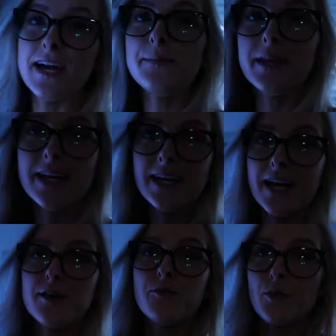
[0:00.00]
time that I get
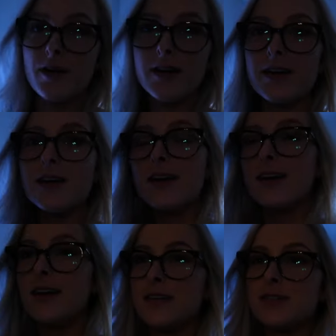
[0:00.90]
out of work.
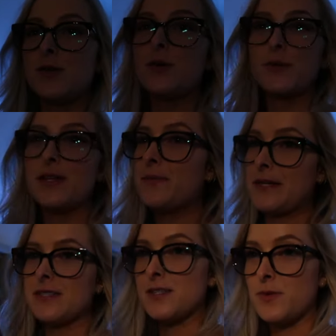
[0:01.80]
So it really
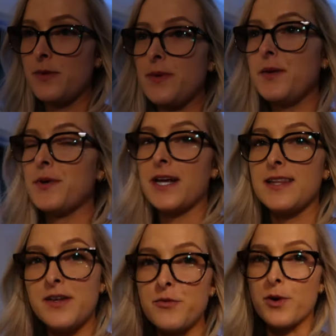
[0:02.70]
messes with me when I
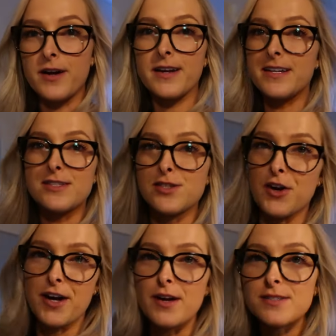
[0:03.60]
leave work and it's
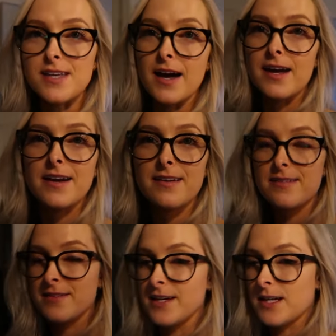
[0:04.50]
dark outside
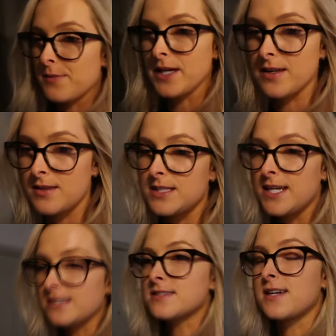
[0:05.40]
and I'm like, the day's